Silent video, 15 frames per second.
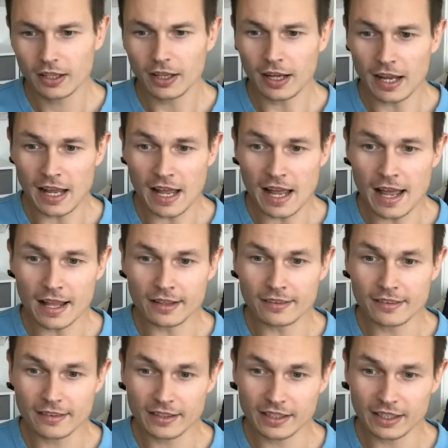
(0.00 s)
And
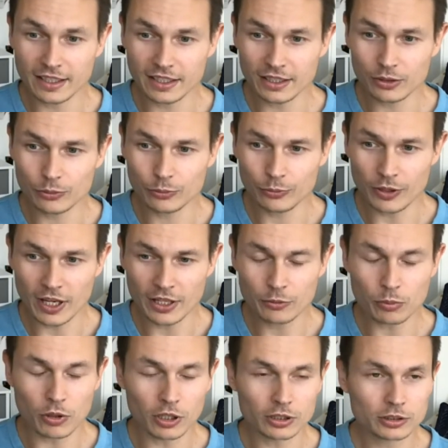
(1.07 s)
the third
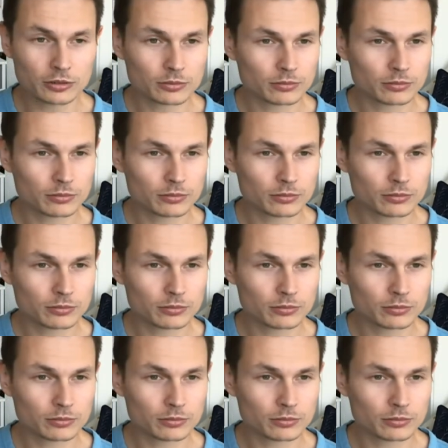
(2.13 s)
one,